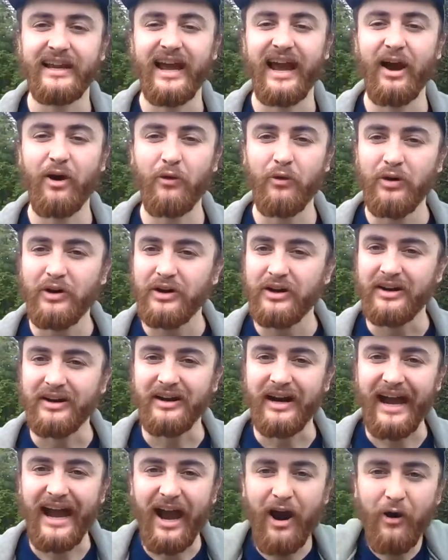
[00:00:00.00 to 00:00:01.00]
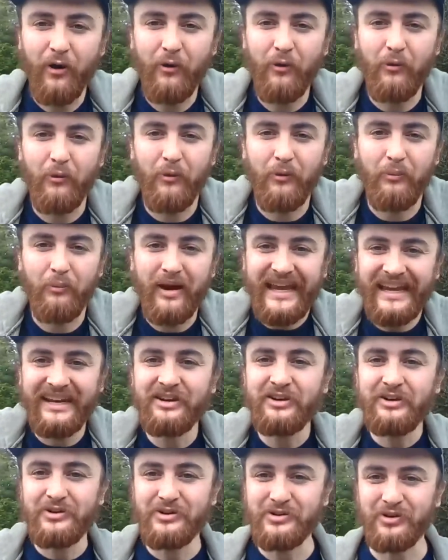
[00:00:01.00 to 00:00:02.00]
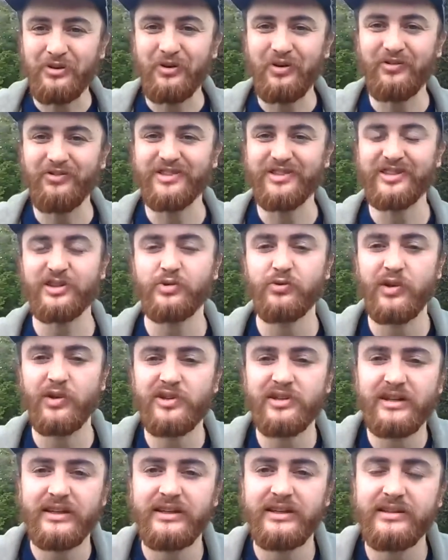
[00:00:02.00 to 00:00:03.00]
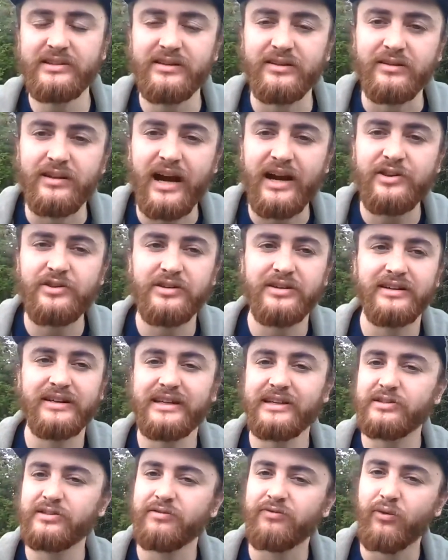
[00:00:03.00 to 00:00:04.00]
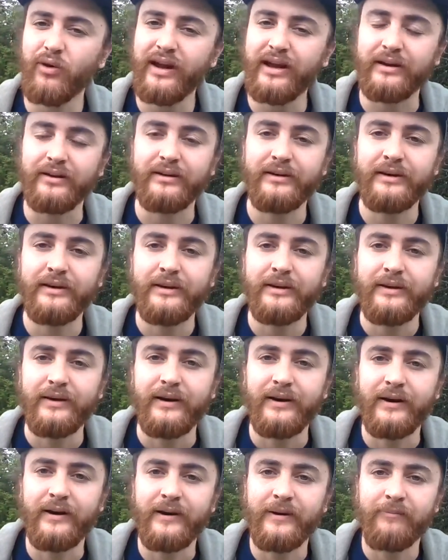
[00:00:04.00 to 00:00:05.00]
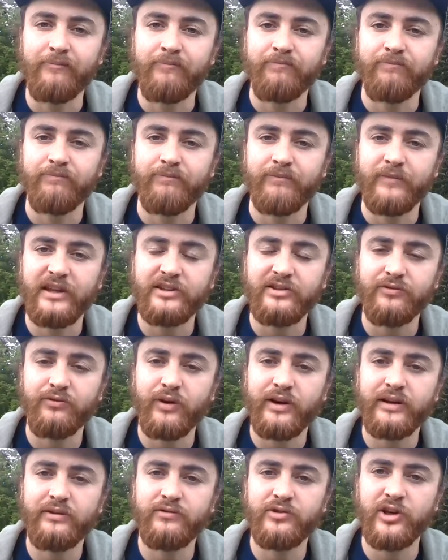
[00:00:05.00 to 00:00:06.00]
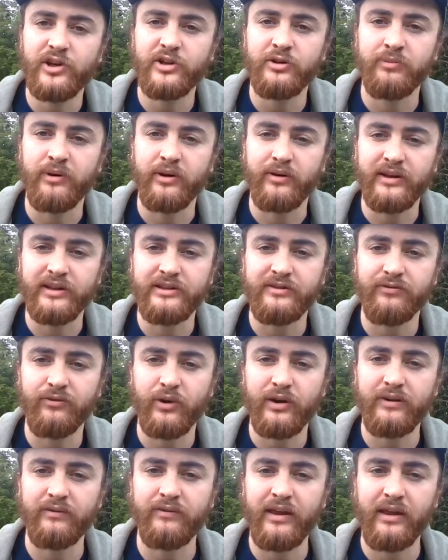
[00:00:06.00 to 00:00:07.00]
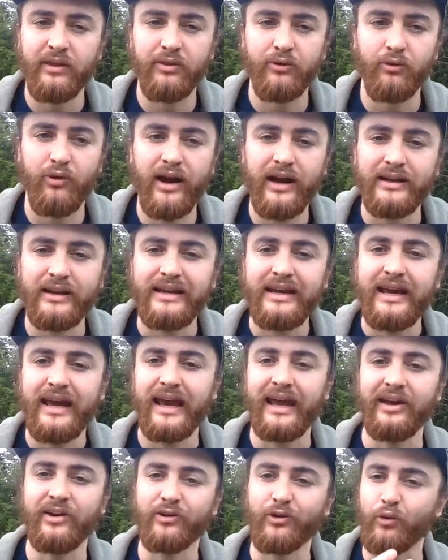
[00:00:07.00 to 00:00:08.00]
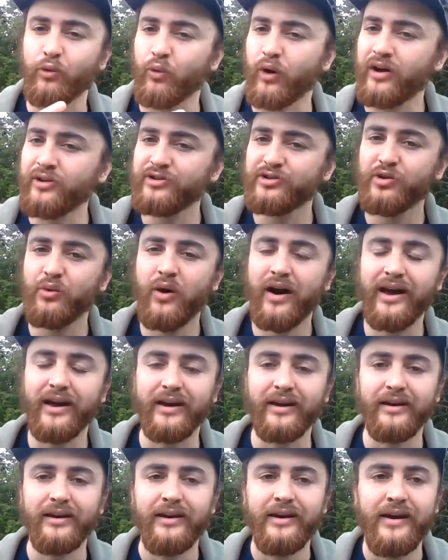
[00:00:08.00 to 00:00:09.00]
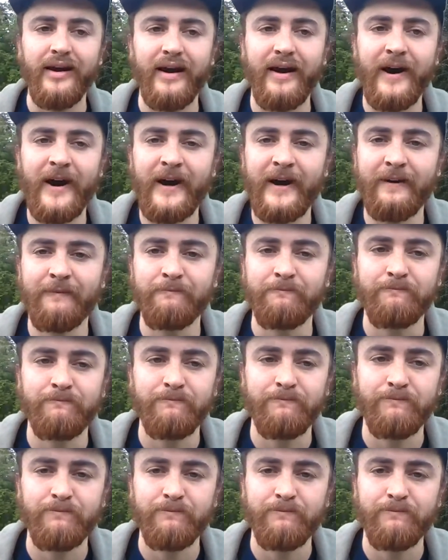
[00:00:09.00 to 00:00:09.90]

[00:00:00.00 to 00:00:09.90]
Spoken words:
how in control of the situation he is, Elijah gets afraid. Gets afraid of Jezebel, gets afraid of that threat, and runs away. And